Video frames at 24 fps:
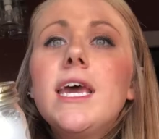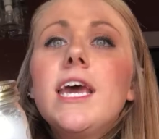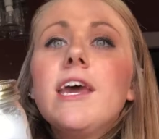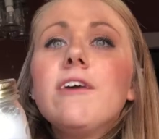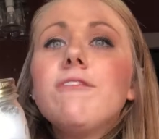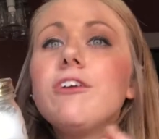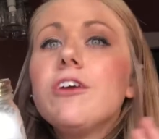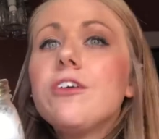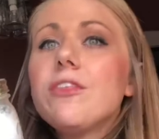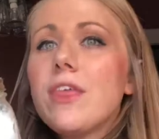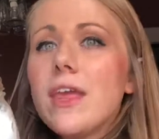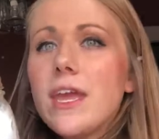If
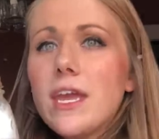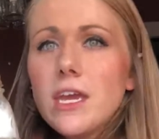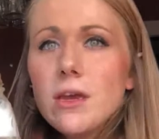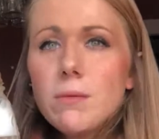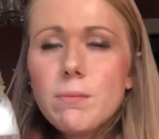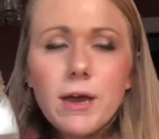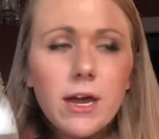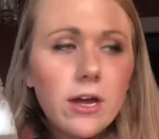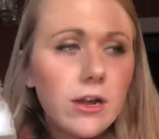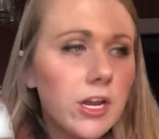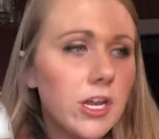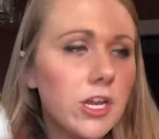you think
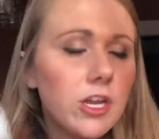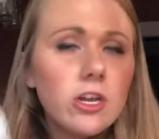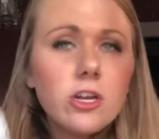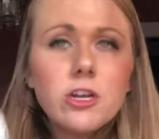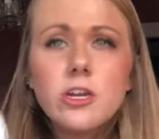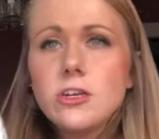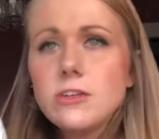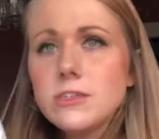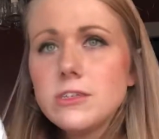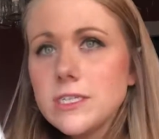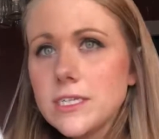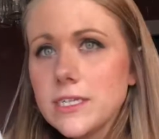about it, you're
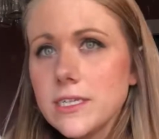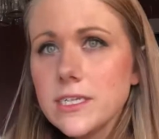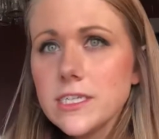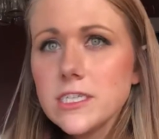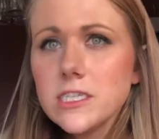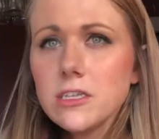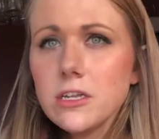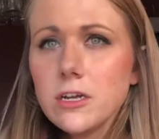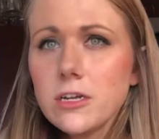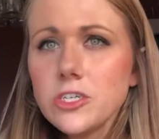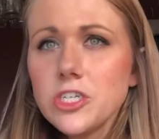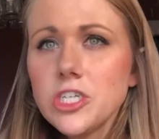using this
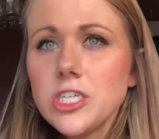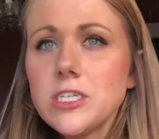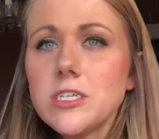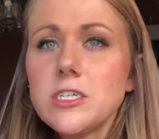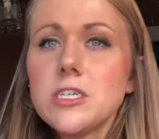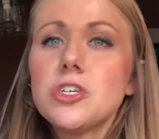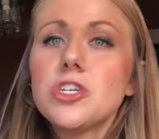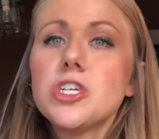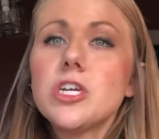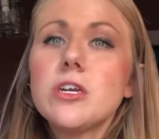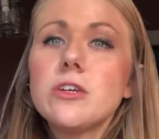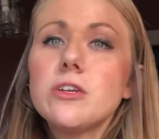laundry
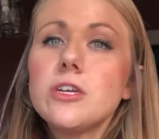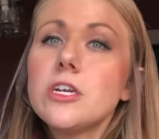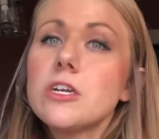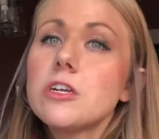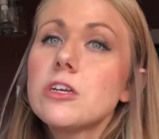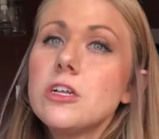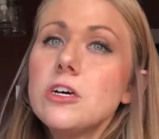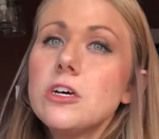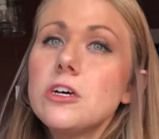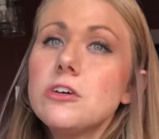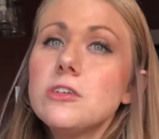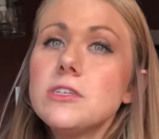detergent on your
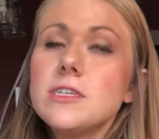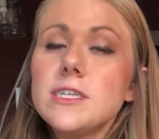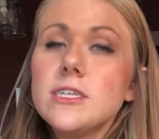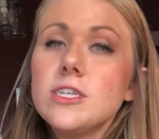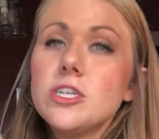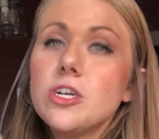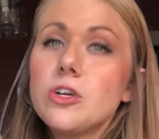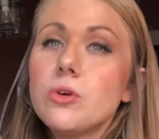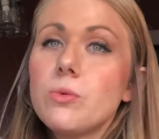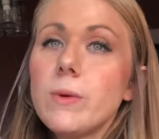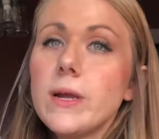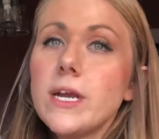clothes and
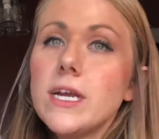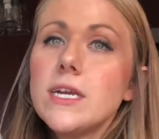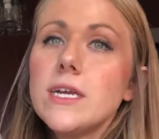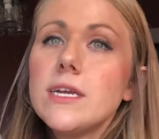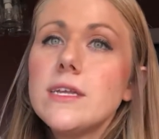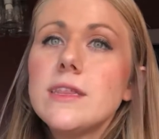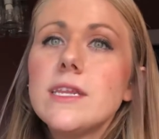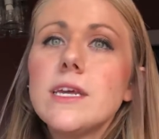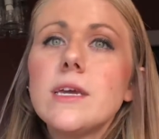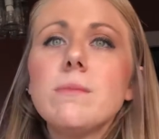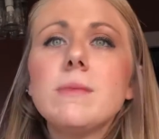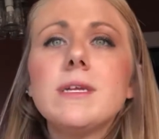you're wearing
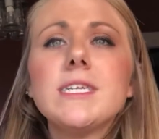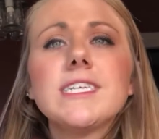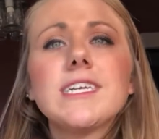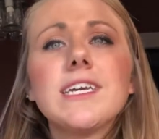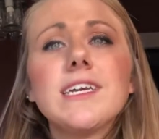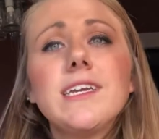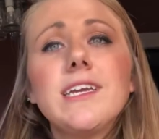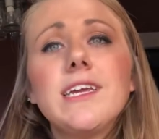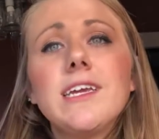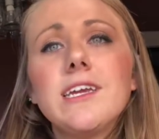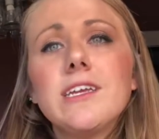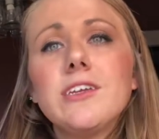them. It's
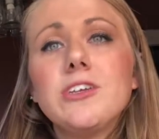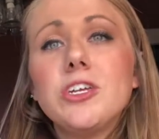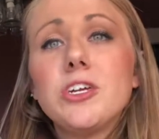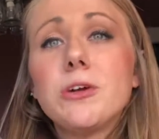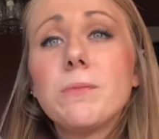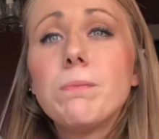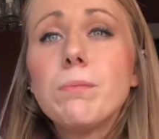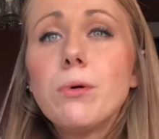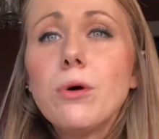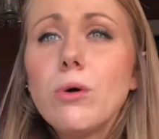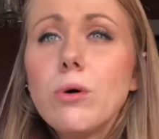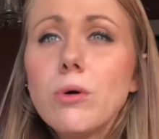getting in your
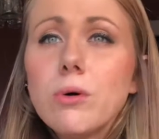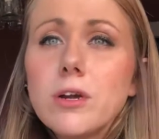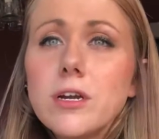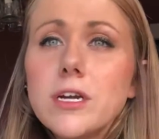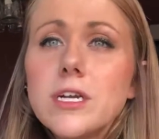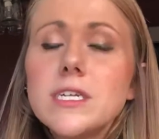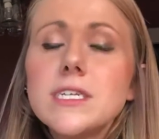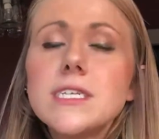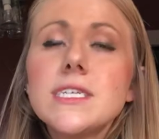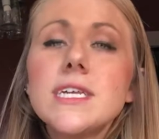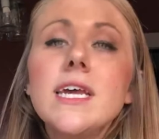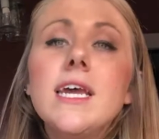
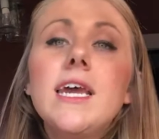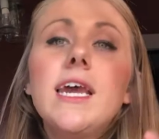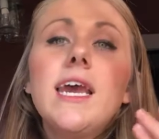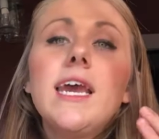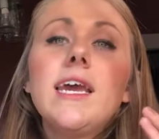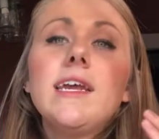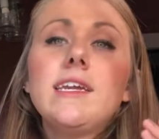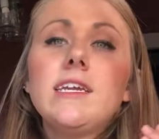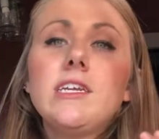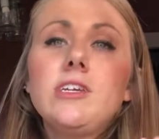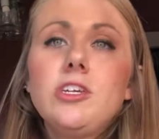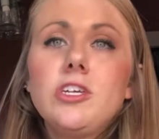pores
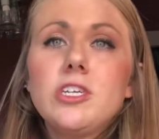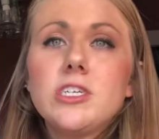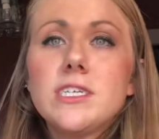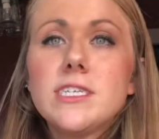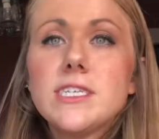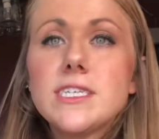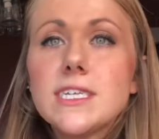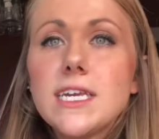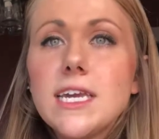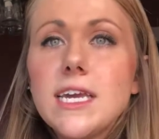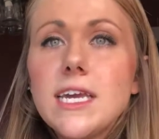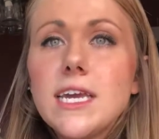and in your
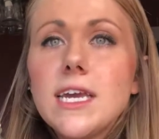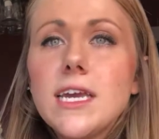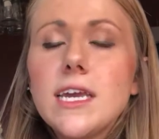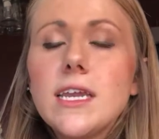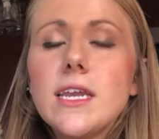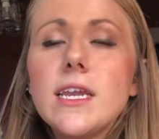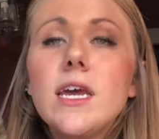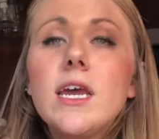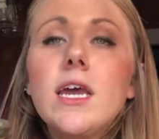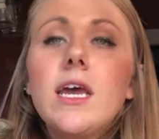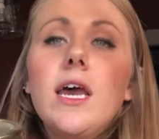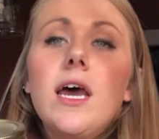
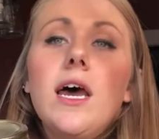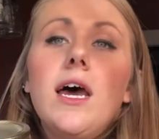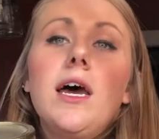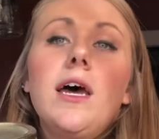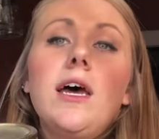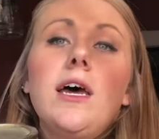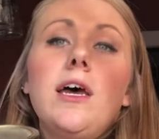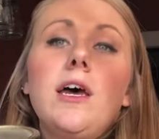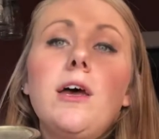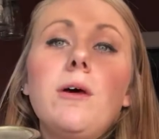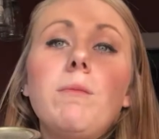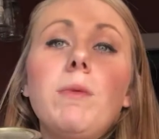skin.
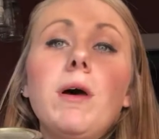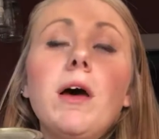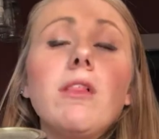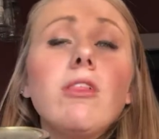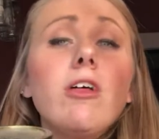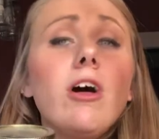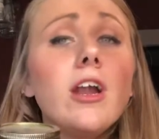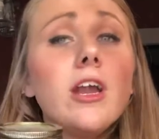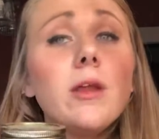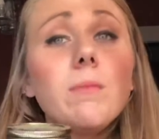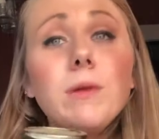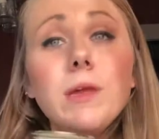A
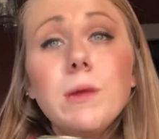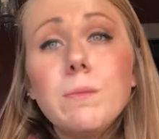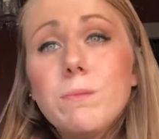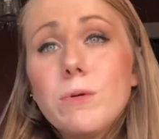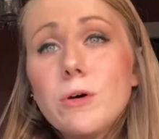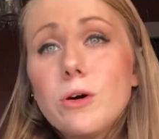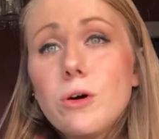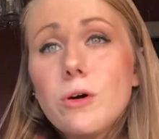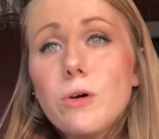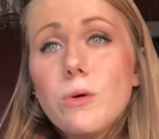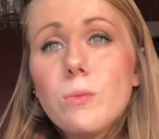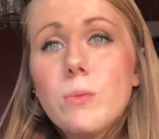lot of
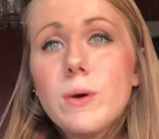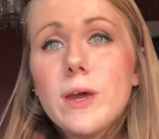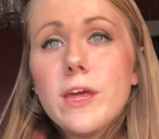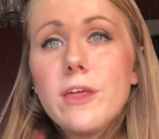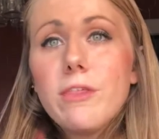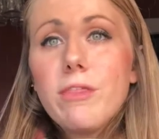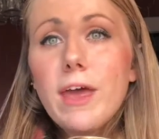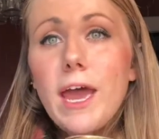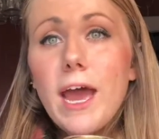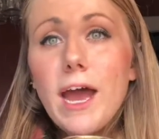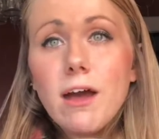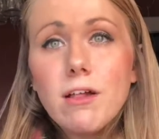people with
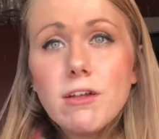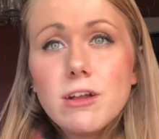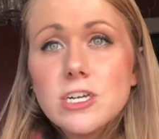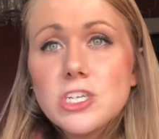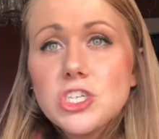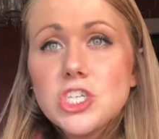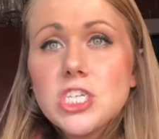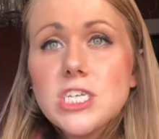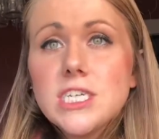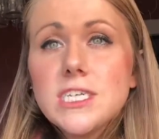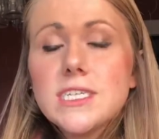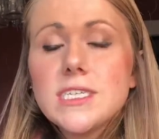
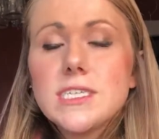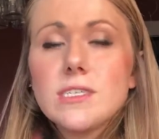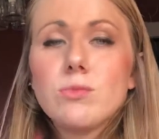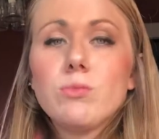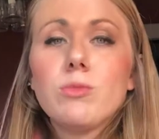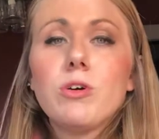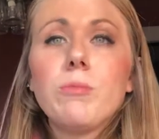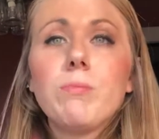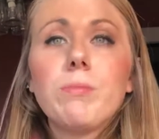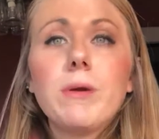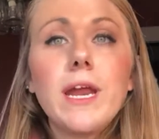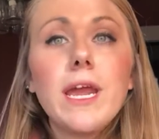allergies
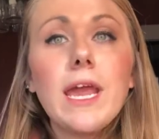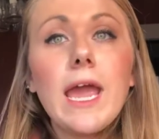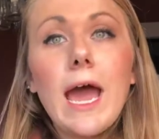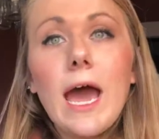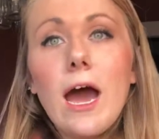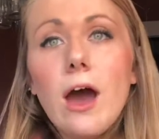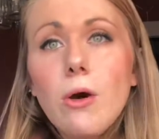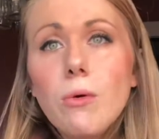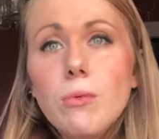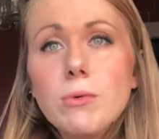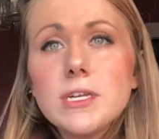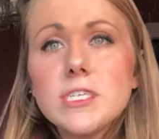will break
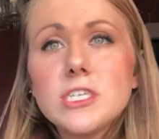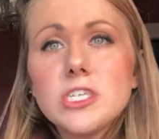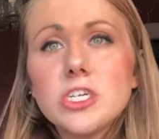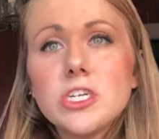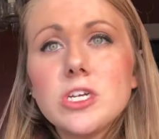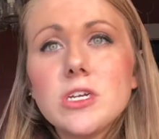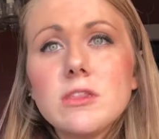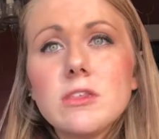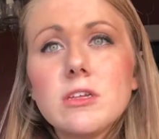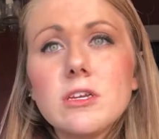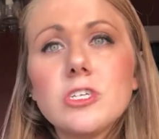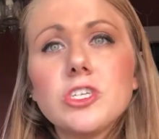out with
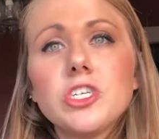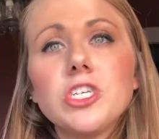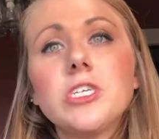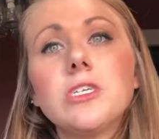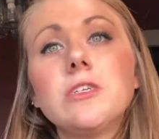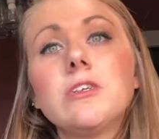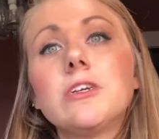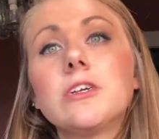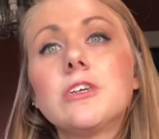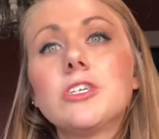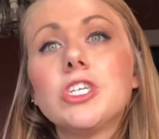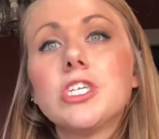certain laundry
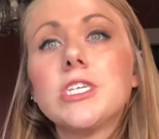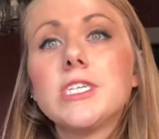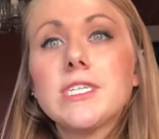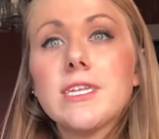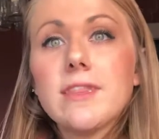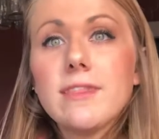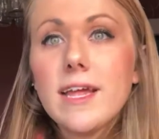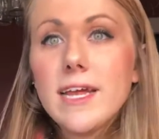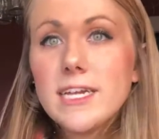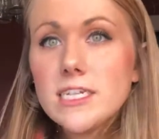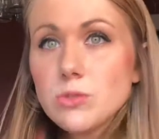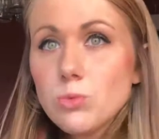detergents, and
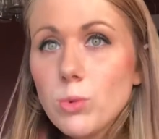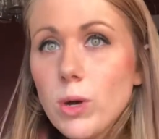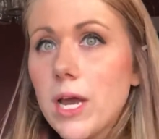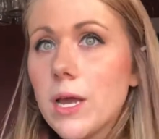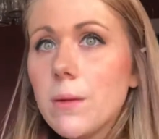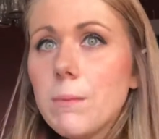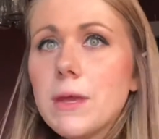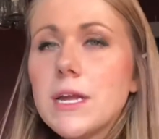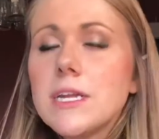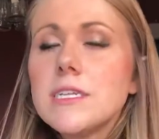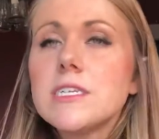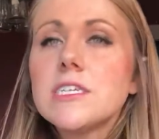that's why,
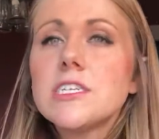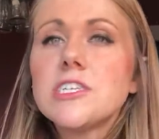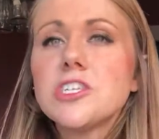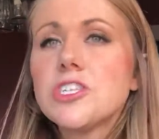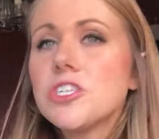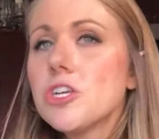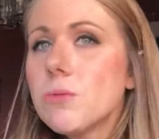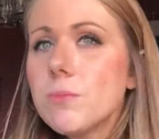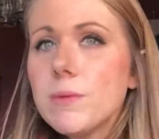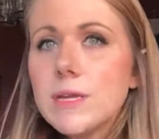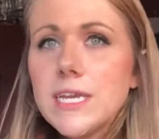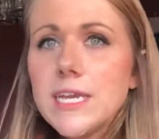because there's
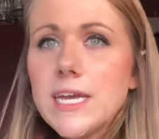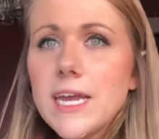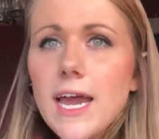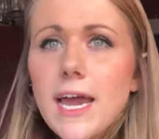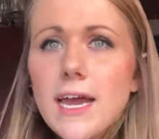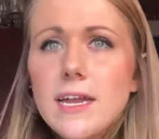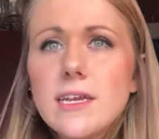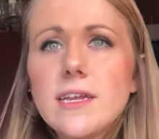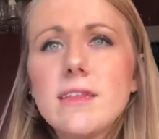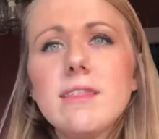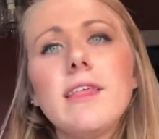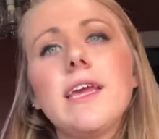so many
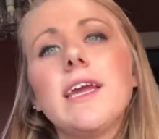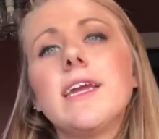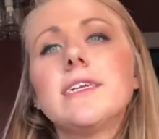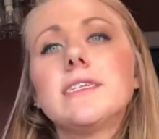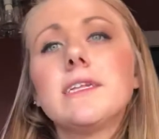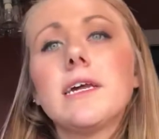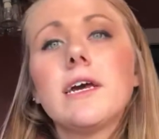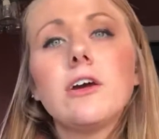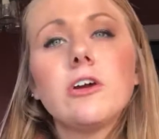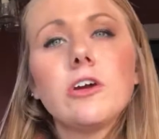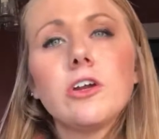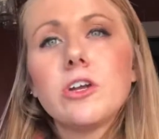added things
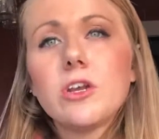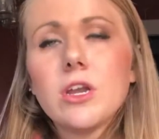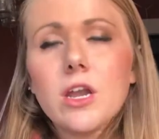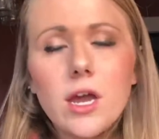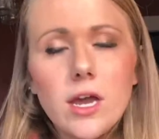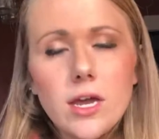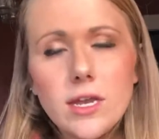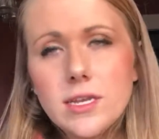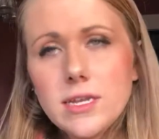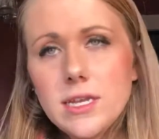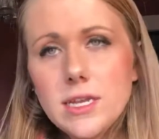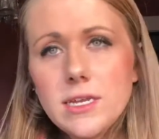that are
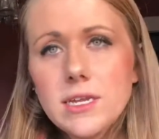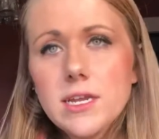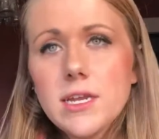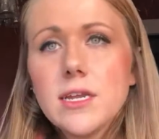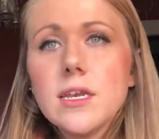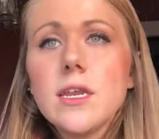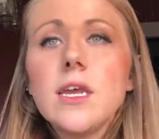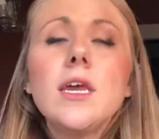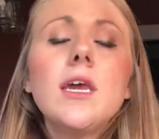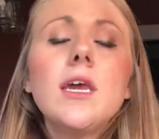not needed.